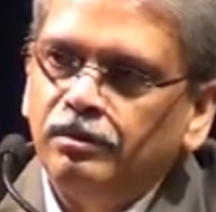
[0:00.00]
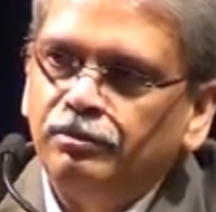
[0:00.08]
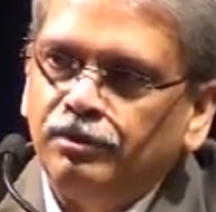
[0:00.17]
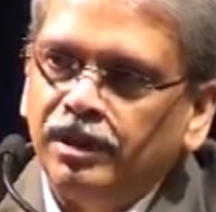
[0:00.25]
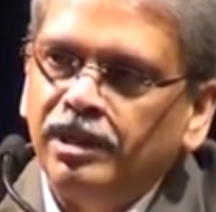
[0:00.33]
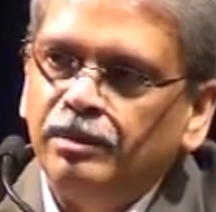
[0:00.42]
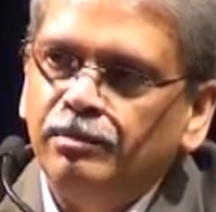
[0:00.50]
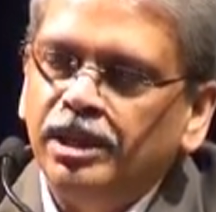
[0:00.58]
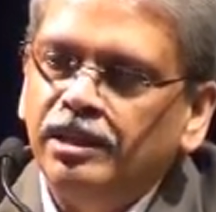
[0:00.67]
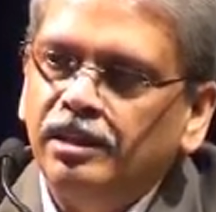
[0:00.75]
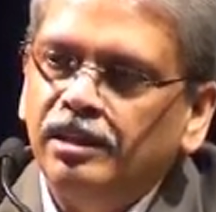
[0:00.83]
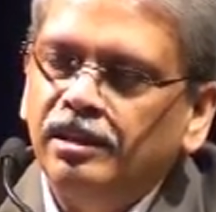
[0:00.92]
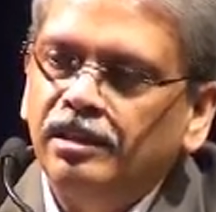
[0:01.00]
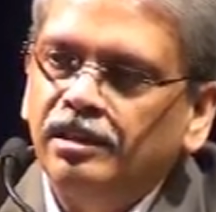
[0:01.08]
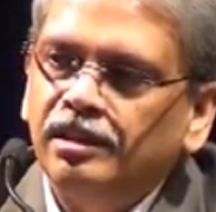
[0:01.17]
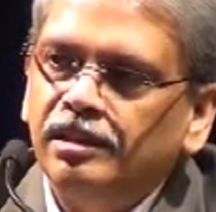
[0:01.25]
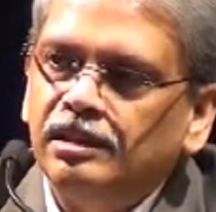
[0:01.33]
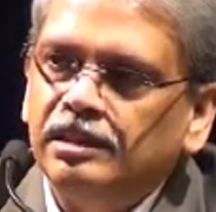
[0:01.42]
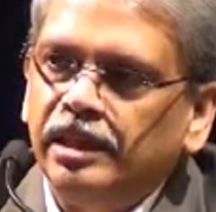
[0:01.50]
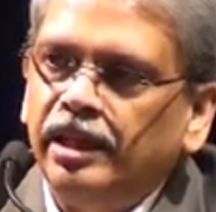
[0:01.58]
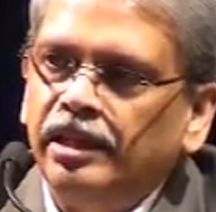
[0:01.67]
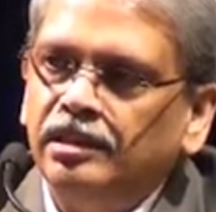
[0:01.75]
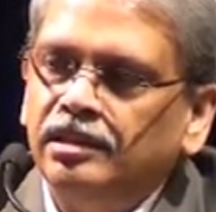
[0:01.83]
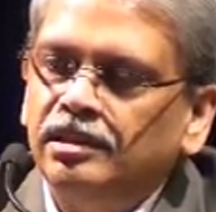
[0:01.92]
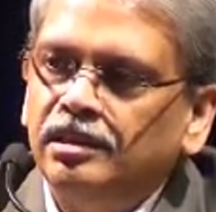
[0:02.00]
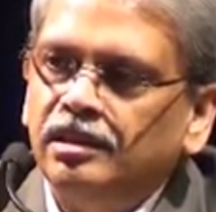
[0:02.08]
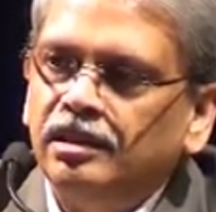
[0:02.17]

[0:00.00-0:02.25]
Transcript: fundamental change